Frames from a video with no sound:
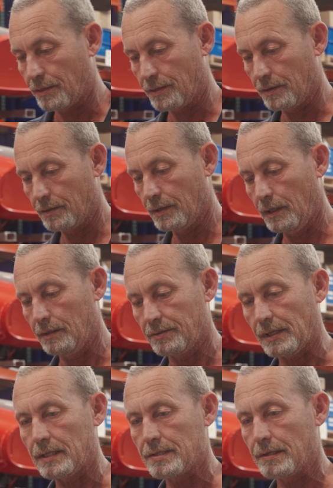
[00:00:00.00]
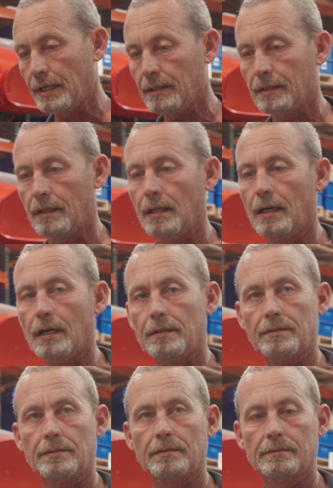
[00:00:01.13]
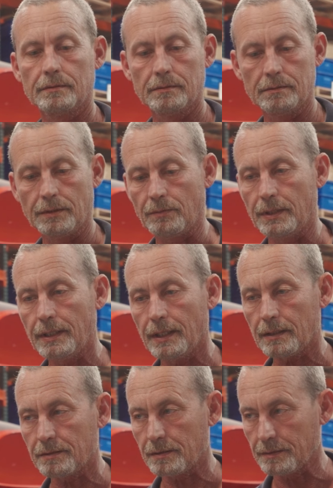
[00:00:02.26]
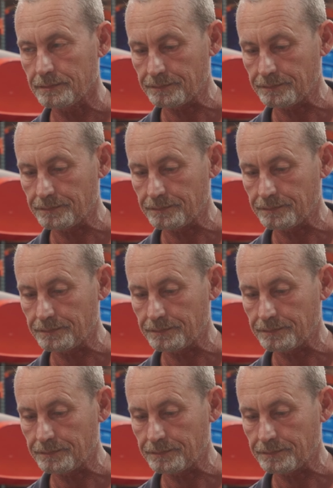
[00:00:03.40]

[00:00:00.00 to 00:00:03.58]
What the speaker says: thoroughly saturate the glass with Windex,